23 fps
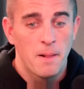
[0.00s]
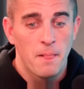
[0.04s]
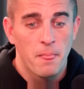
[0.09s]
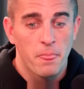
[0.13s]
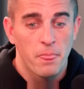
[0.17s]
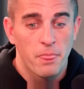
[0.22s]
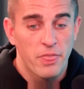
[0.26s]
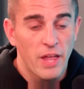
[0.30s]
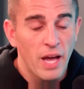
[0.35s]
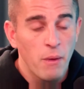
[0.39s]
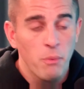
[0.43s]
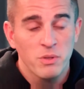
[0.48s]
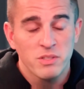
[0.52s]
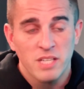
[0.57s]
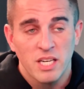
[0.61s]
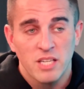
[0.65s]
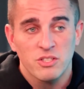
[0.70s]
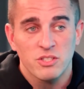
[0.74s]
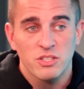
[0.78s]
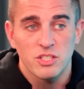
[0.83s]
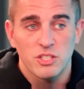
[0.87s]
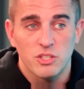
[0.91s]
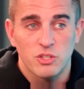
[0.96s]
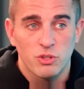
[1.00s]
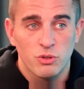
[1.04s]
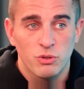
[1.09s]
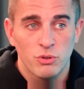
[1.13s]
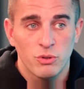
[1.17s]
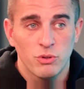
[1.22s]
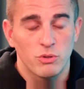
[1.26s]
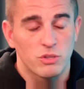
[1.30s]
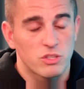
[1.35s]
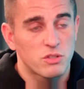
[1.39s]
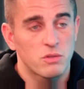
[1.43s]
That was actually
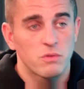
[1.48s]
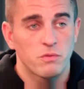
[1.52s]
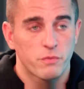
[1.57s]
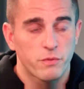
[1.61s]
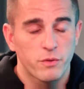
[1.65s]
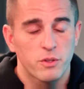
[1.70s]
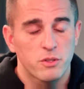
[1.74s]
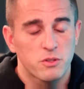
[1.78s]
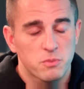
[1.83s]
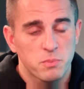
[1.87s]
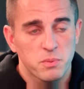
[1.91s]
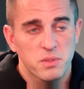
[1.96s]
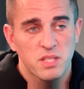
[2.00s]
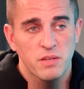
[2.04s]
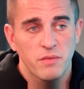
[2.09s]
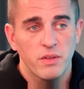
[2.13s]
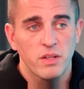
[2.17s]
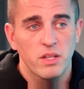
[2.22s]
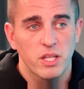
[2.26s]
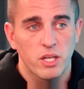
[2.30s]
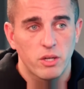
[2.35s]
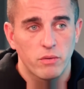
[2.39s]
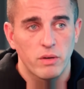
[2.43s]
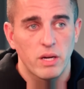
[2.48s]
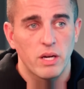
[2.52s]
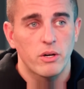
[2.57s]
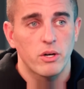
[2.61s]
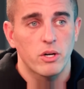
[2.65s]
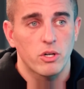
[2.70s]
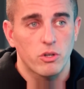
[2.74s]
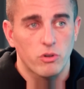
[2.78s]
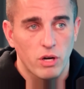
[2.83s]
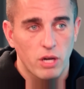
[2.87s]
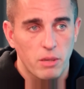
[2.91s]
true, specifically around
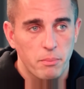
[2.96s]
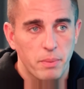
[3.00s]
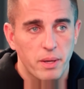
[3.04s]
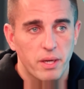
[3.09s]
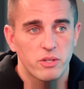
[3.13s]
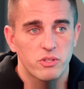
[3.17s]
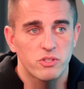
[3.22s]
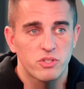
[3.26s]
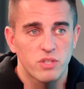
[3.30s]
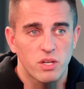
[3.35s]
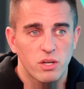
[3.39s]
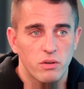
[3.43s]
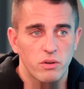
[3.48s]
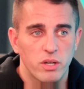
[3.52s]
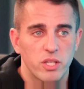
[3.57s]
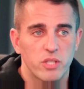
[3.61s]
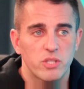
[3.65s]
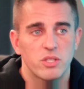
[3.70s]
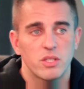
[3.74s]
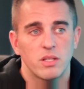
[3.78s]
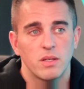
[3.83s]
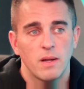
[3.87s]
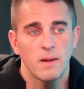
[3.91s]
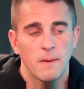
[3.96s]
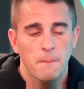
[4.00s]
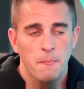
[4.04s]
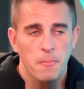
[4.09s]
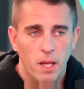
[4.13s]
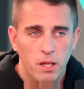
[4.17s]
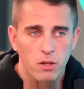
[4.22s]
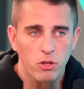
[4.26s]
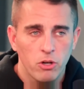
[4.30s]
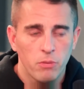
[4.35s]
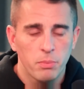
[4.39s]
our grandparents' generation,
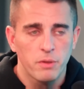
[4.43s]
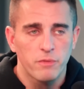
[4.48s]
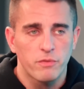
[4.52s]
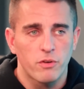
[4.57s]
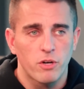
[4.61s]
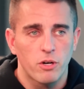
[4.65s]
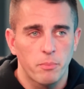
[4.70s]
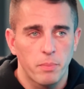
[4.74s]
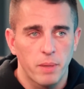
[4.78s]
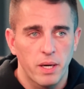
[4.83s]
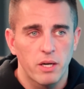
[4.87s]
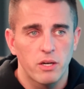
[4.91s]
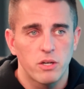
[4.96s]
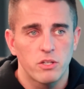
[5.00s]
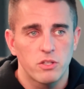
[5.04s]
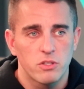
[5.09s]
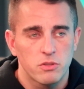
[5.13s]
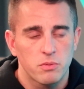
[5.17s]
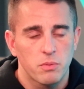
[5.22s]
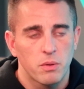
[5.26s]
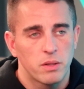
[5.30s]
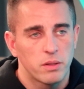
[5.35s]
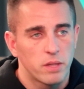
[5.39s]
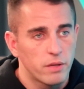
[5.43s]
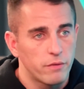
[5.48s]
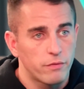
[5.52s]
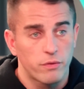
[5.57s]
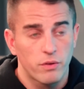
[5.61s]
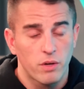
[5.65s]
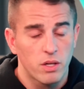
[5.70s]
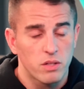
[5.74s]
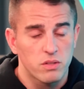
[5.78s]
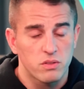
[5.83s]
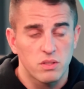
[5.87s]
a little bit for our parents, and then
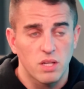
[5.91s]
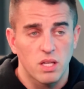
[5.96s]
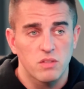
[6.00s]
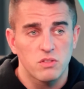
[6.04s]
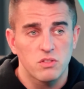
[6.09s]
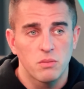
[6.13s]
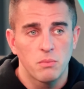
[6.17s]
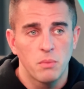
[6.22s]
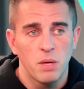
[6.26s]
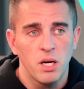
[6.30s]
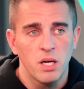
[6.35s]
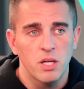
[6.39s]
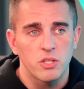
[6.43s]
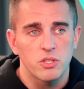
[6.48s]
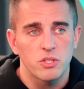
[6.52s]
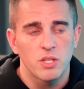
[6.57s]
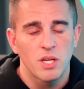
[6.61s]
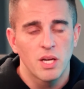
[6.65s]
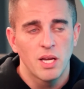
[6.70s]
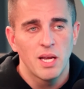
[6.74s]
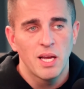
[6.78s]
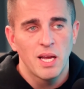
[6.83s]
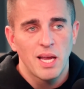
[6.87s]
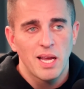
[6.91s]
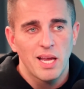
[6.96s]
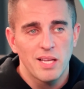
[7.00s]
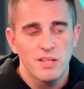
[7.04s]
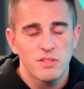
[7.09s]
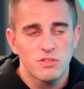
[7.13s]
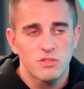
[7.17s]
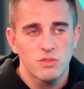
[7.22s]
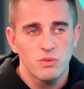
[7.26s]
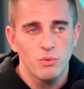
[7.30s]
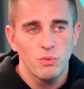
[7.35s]
for us, not so much.
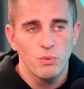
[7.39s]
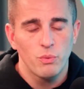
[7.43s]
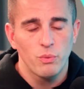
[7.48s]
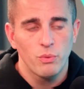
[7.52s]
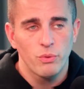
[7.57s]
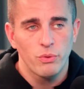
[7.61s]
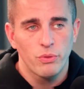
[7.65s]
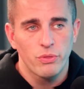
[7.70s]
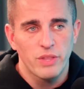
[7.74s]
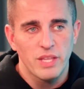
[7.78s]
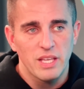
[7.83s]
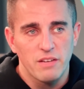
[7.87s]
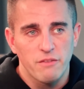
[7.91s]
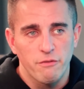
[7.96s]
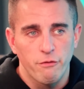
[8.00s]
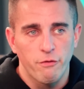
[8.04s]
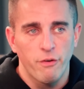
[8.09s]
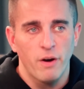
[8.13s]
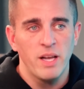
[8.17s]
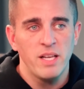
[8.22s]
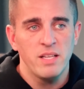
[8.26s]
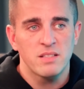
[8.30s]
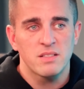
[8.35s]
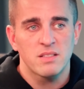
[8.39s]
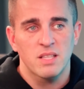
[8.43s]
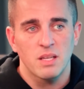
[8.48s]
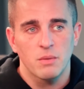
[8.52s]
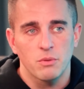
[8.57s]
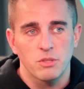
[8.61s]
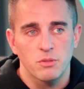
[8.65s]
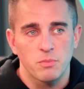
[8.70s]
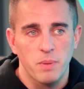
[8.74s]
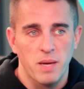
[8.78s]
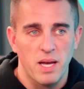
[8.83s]
And so the advice that
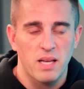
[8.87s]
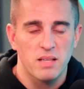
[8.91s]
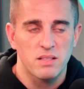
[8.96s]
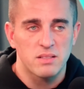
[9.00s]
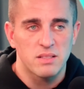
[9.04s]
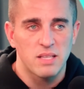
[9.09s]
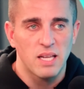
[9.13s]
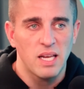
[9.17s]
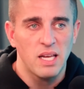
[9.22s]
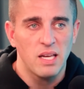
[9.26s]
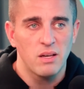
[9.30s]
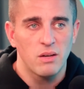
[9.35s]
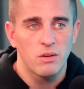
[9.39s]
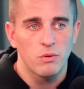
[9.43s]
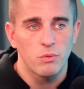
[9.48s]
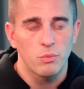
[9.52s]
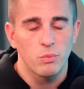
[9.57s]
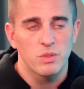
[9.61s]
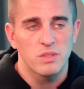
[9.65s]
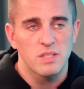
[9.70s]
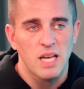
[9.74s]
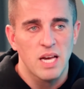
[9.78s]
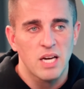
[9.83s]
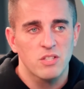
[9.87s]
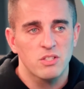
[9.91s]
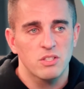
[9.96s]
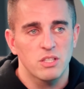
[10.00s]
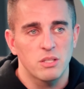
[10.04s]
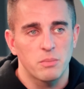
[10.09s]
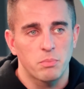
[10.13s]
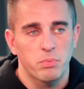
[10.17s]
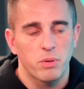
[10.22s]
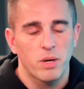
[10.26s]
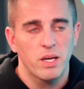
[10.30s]
was passed down was
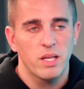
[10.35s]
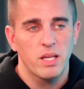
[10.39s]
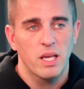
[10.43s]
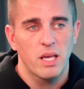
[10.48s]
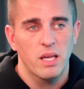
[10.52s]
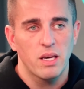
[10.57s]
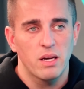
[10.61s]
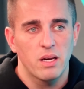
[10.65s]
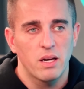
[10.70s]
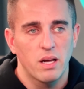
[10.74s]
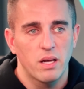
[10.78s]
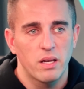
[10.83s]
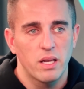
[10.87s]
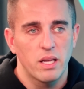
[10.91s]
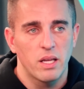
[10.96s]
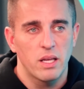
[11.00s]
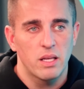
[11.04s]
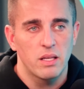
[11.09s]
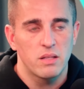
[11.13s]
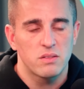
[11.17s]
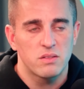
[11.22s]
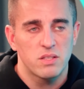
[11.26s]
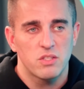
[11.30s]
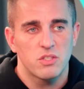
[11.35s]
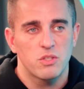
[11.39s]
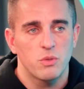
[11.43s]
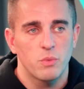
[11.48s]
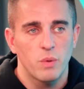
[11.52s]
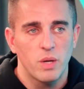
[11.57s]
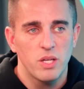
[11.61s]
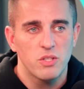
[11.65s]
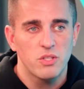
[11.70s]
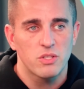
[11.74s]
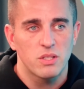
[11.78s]
actually predicated on a
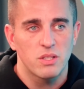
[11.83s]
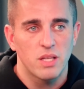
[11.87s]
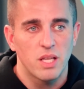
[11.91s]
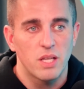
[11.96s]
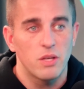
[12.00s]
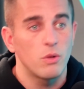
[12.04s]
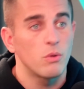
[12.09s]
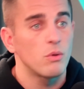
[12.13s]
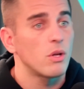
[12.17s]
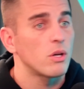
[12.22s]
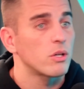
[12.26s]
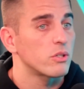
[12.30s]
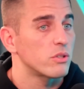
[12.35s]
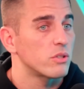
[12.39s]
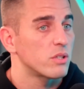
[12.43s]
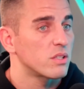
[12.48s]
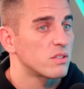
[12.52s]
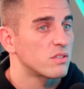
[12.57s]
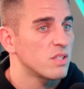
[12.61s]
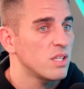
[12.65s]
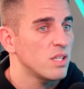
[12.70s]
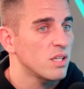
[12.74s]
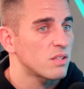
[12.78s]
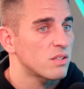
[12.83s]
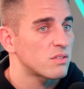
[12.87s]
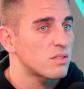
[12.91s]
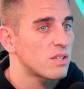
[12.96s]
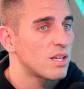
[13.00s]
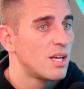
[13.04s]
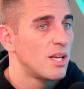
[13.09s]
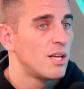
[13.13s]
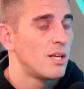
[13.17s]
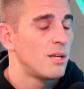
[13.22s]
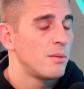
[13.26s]
situation that no longer exists.
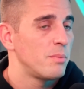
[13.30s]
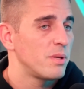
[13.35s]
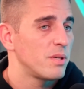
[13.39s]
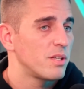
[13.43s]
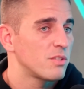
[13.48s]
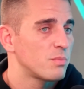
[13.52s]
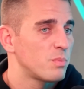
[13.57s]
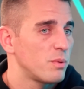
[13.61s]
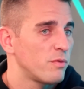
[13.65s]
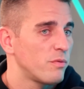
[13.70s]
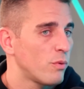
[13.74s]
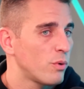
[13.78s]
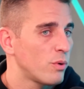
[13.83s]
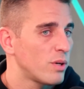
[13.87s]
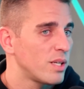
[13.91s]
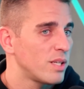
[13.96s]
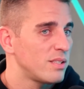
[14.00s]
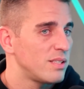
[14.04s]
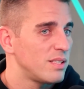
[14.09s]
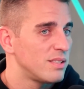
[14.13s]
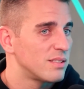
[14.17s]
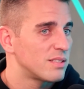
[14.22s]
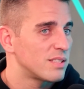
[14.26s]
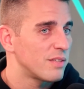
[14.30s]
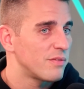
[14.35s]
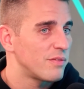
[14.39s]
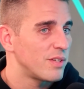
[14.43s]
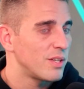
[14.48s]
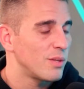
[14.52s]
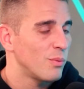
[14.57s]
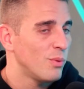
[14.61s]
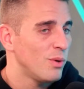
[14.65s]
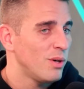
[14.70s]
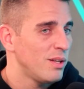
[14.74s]
Because before
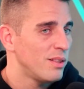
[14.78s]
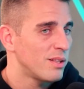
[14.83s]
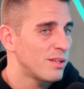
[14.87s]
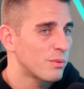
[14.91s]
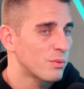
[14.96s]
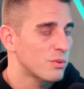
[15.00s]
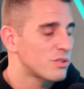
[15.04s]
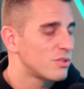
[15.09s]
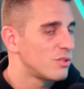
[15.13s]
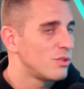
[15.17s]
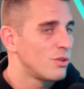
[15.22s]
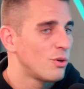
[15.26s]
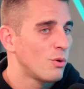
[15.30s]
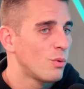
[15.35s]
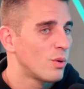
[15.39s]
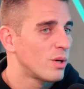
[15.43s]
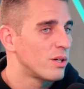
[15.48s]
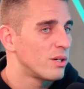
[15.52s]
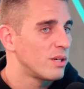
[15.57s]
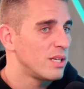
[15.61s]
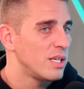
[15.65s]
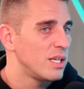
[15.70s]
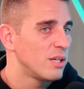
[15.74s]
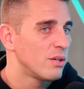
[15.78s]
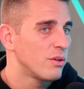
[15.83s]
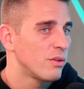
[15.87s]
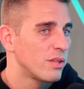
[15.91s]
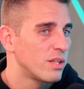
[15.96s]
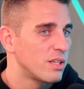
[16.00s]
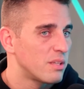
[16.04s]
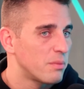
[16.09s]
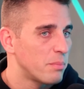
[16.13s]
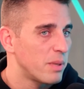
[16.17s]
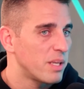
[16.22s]
1971, there was nowhere near the
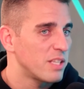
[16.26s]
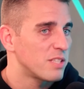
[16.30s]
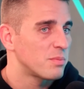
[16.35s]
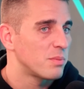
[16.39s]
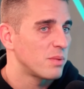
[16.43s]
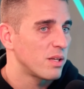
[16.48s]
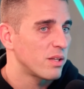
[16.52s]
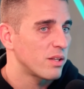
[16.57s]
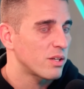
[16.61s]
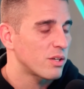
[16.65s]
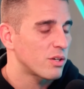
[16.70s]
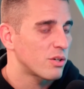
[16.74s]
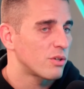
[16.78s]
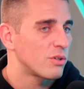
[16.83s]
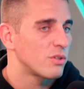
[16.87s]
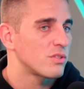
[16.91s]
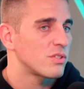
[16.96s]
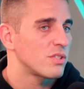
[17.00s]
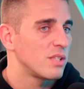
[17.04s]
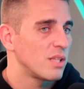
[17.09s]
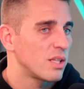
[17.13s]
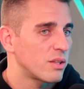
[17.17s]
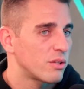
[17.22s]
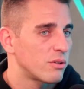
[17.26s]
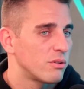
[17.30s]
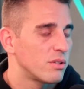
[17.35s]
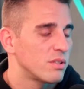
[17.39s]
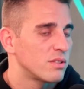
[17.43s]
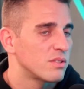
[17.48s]
debasement of the currency that there is